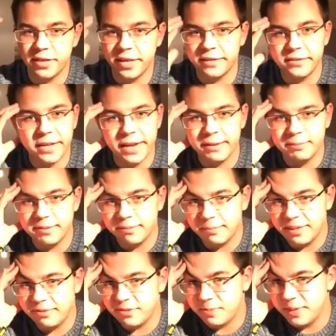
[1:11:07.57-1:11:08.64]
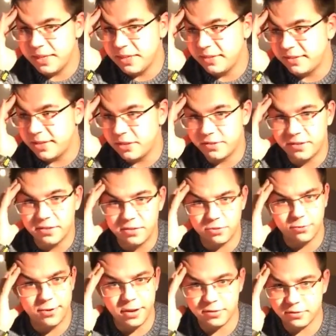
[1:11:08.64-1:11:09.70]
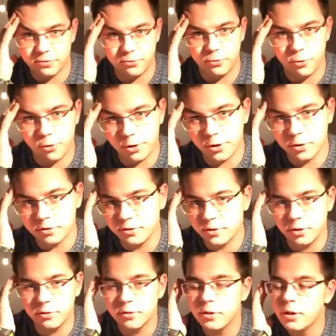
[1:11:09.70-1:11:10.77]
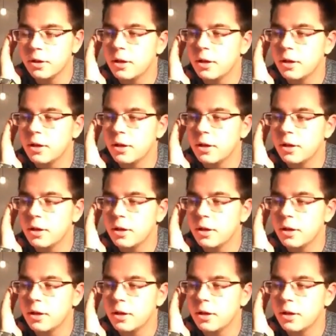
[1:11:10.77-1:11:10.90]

and I believe Spinnin' is there since 2004 or so.